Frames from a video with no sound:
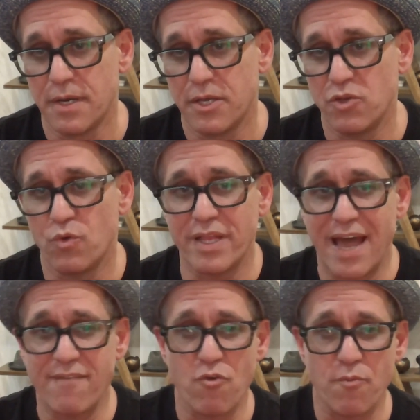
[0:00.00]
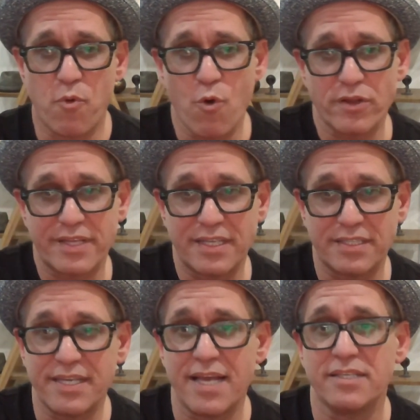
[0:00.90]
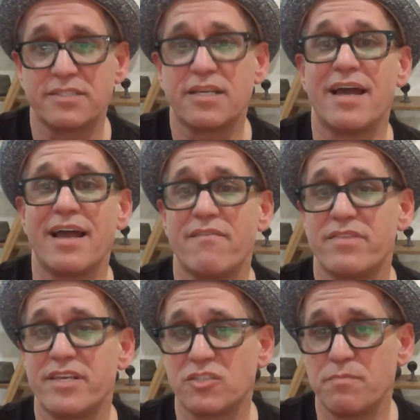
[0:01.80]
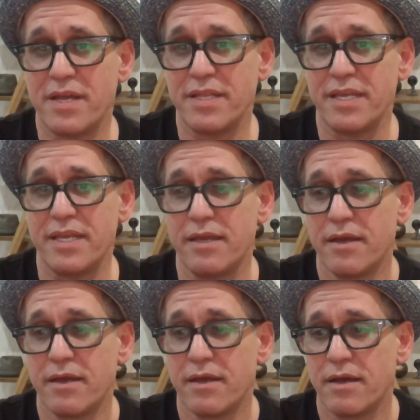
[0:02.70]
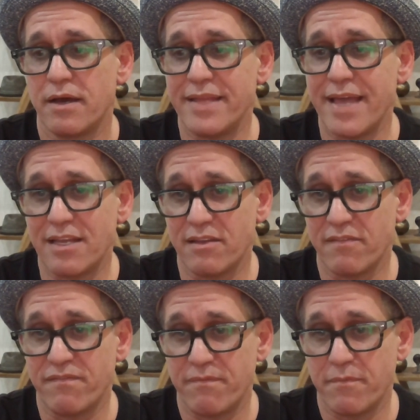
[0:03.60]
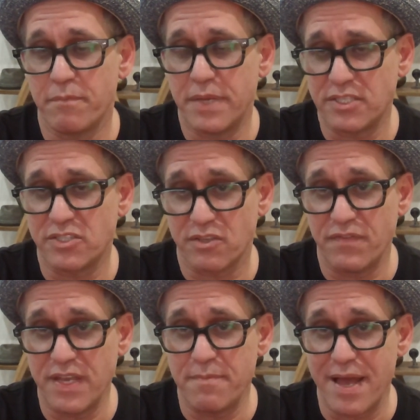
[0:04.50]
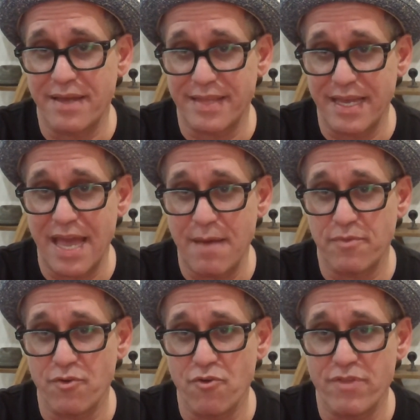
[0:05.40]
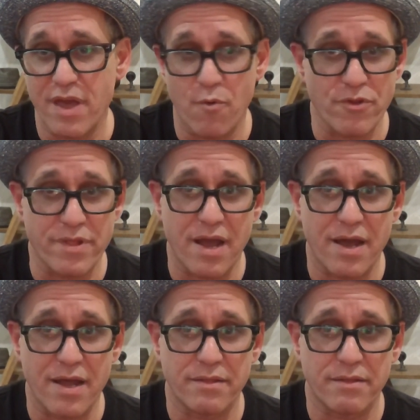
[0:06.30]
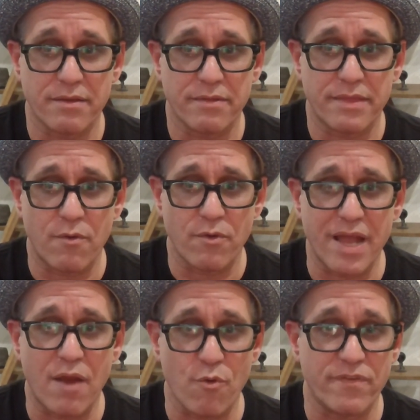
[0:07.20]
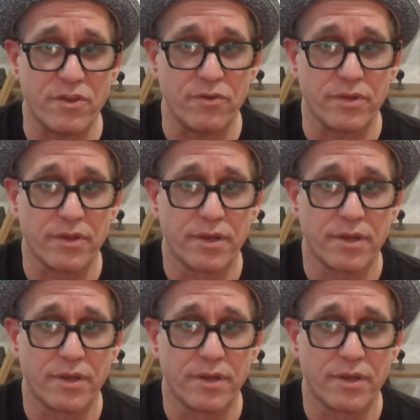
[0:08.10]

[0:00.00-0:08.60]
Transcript: You want to have a report that says, I have this many negative pieces of feedback that came through that were not reviewed.